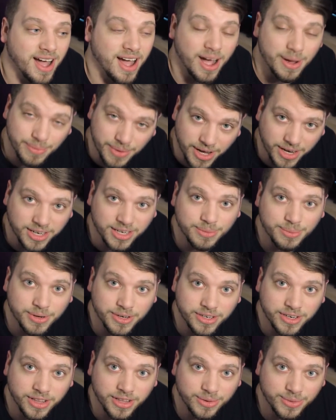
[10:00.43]
I'm not gonna put
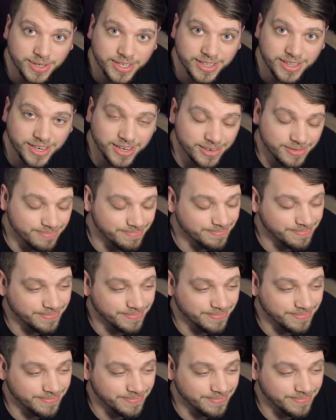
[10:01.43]
another one in there.